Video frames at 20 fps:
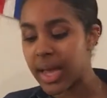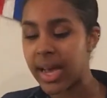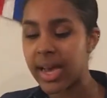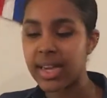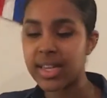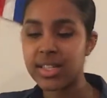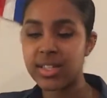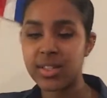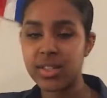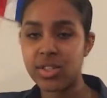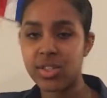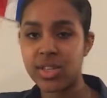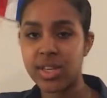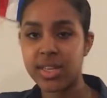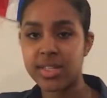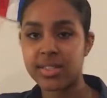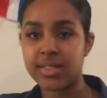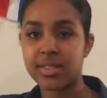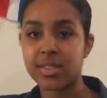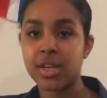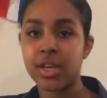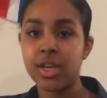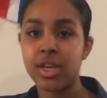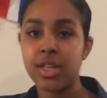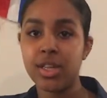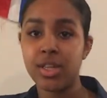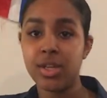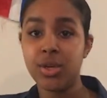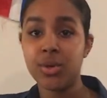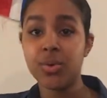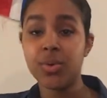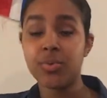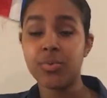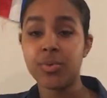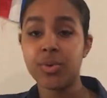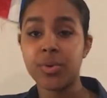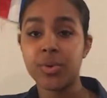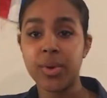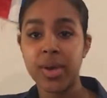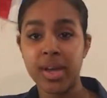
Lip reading: I suggest that you enroll